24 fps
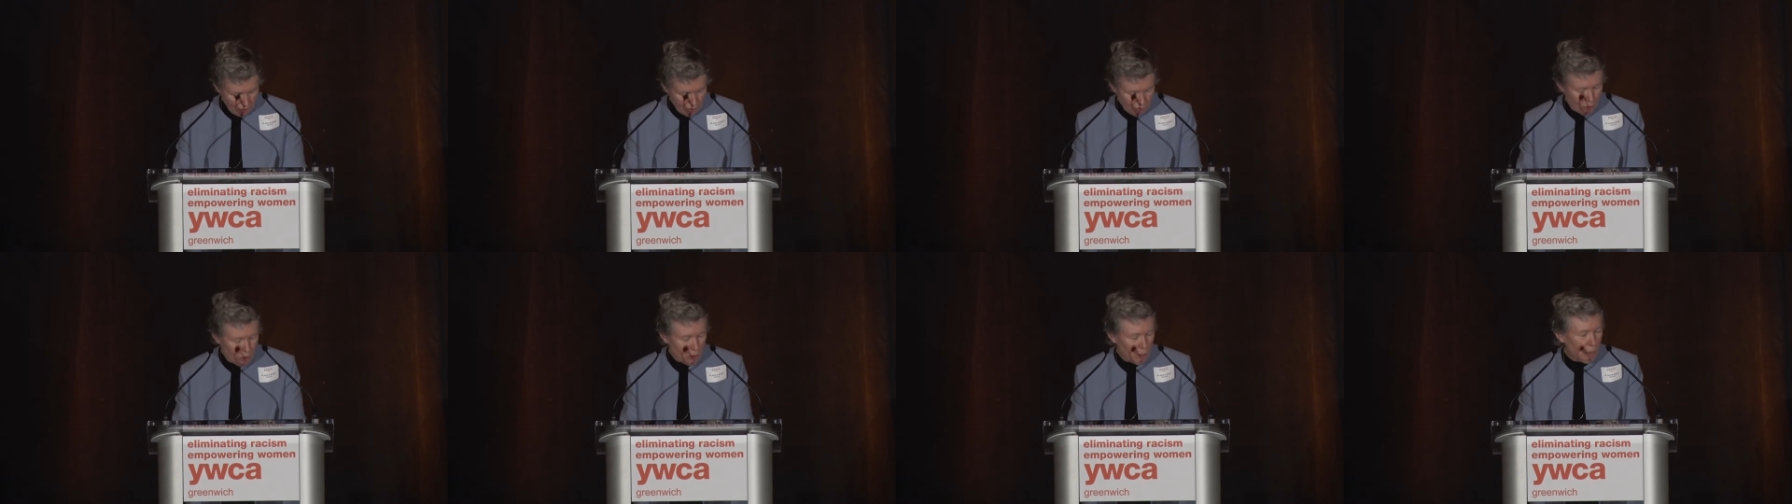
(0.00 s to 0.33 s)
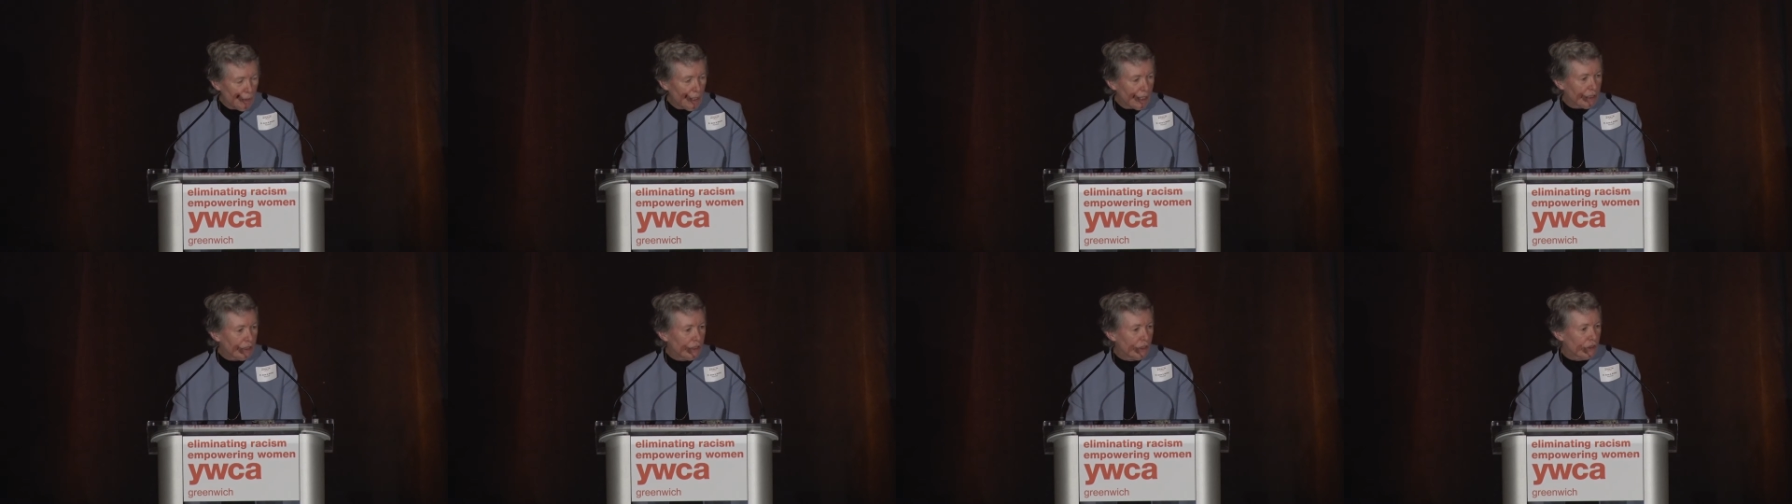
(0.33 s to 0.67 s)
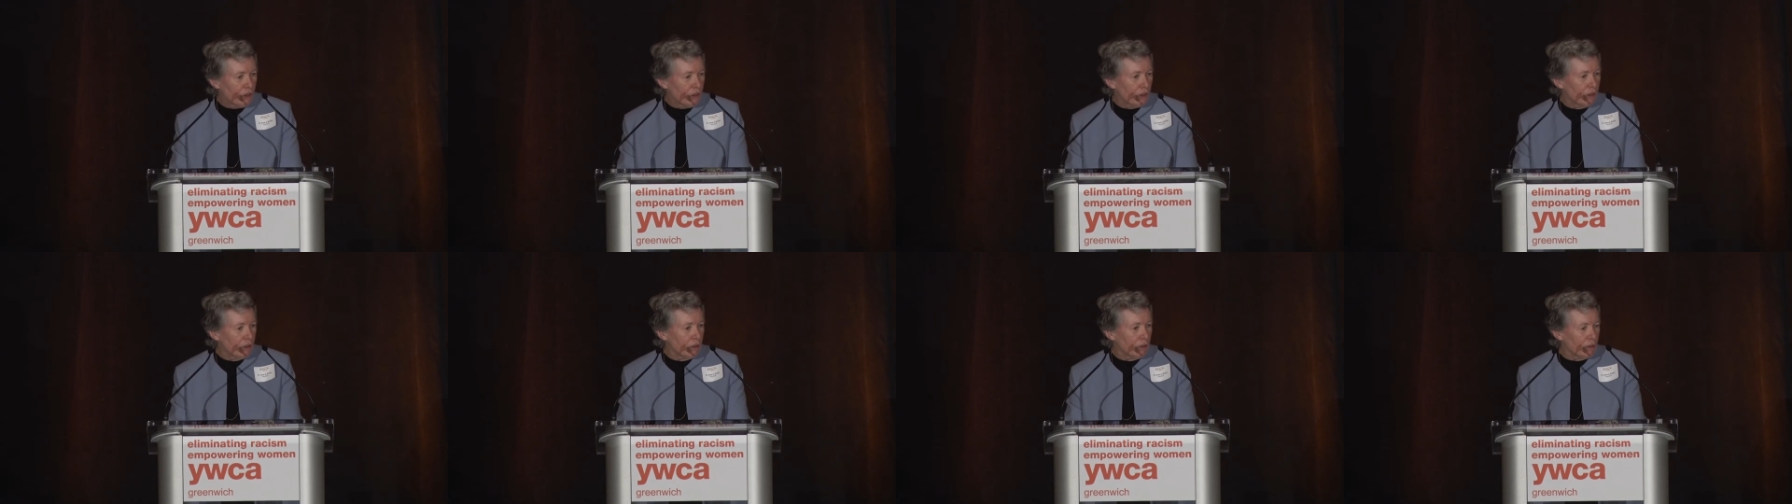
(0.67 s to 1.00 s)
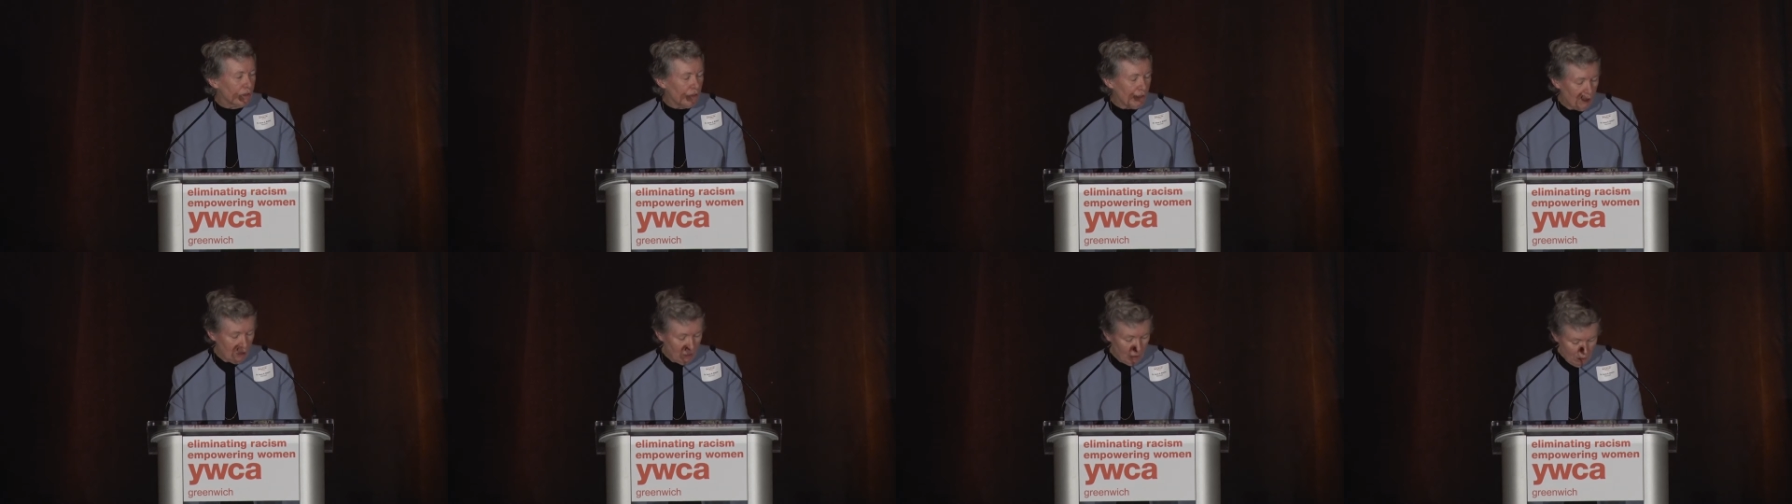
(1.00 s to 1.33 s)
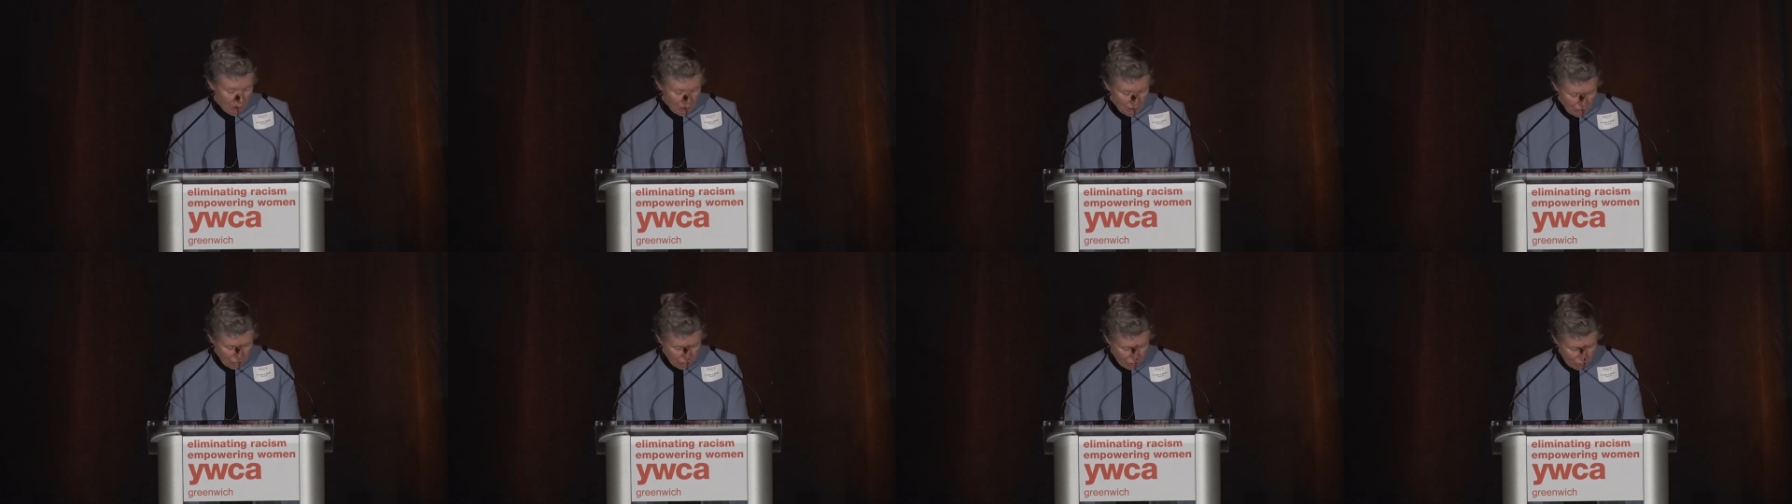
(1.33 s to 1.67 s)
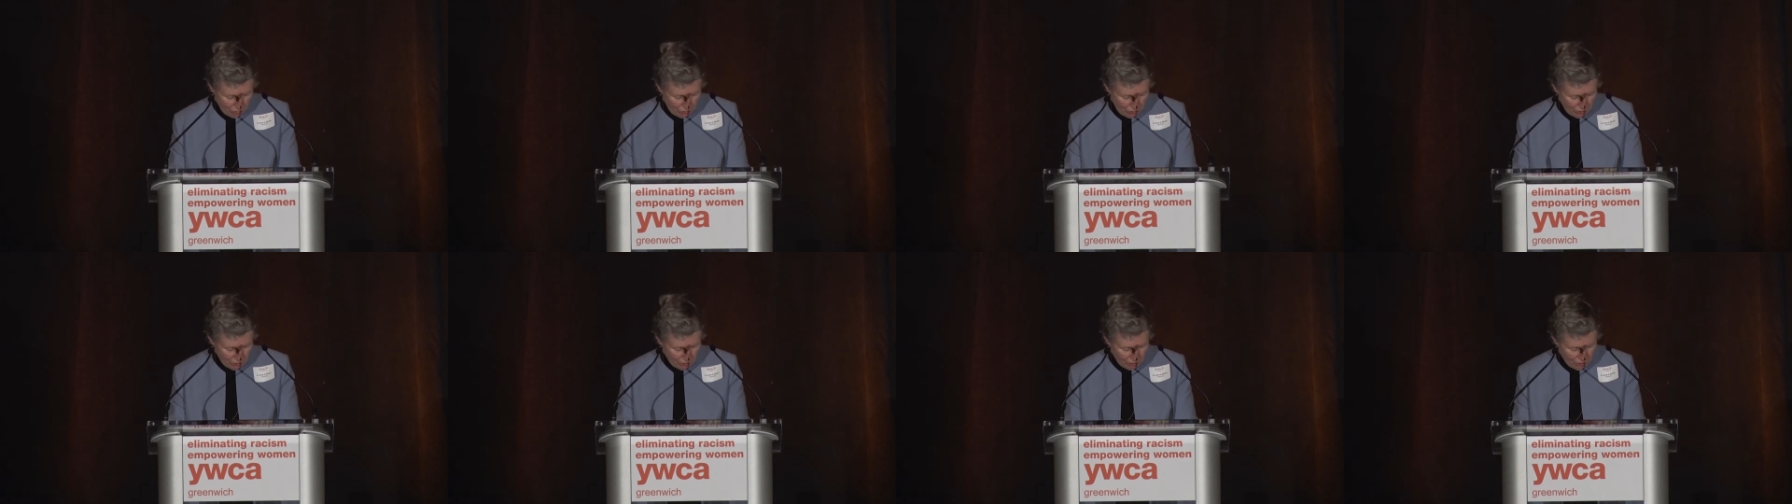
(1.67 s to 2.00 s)
nurse practitioners,
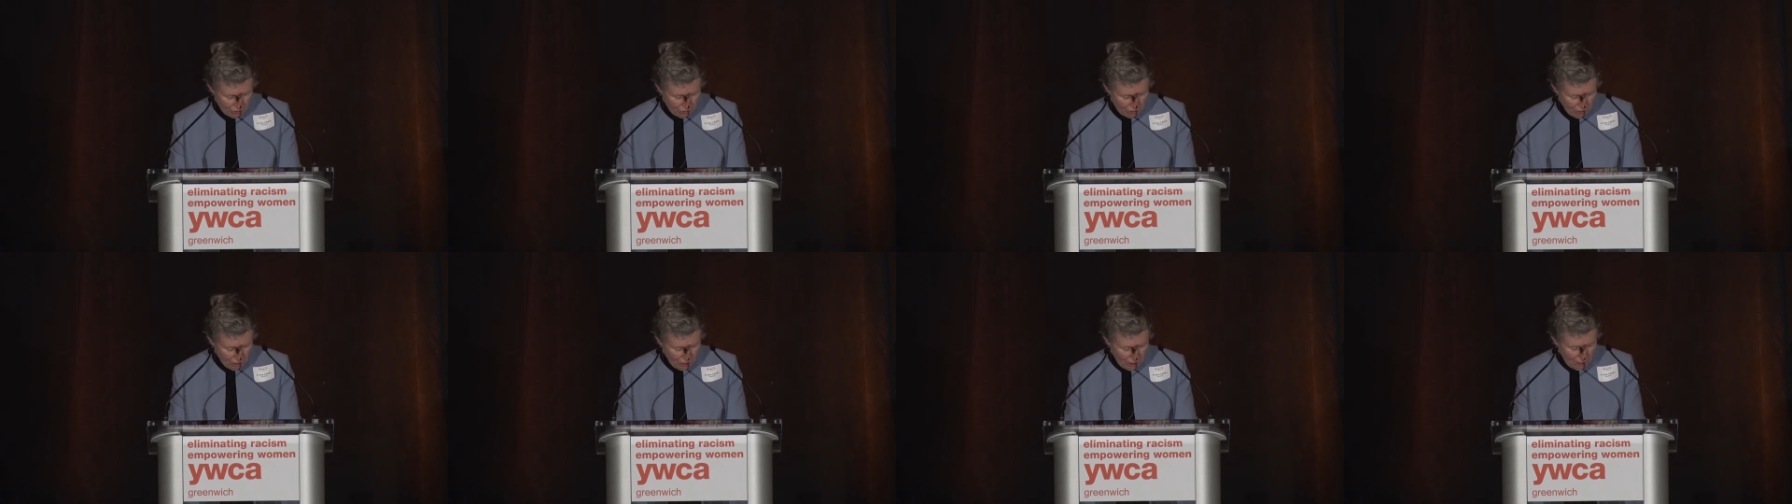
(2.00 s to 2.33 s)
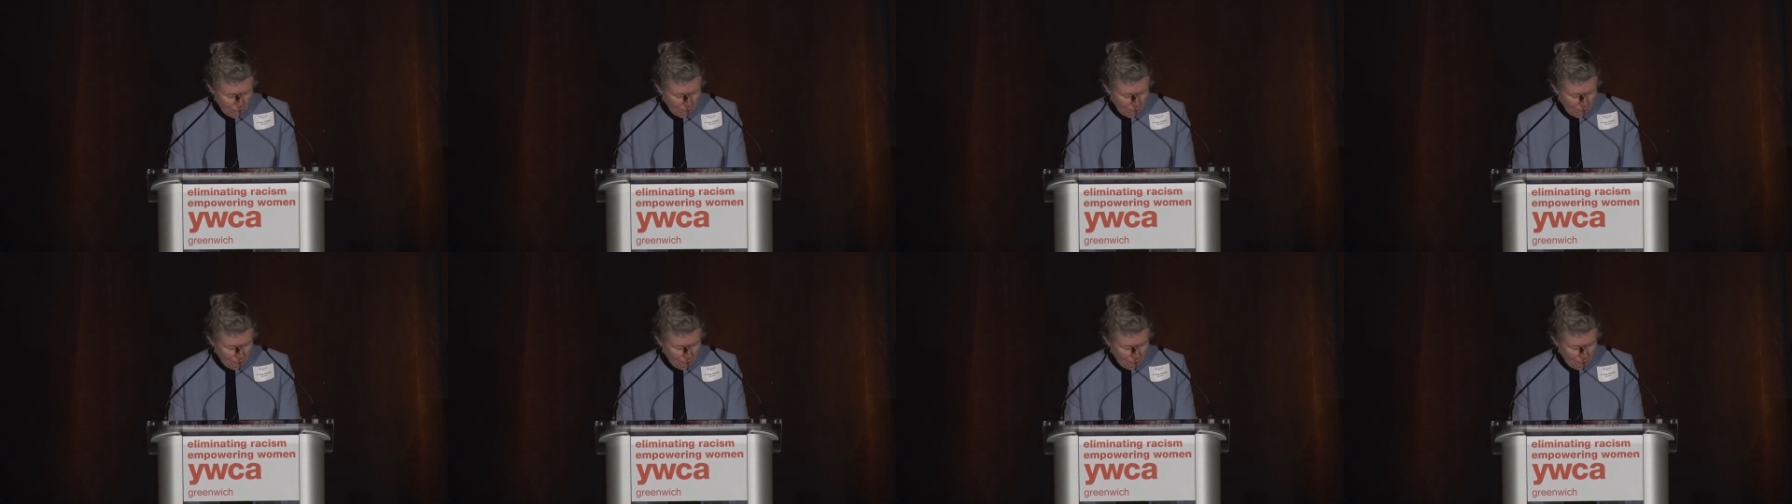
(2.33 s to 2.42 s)
nurses,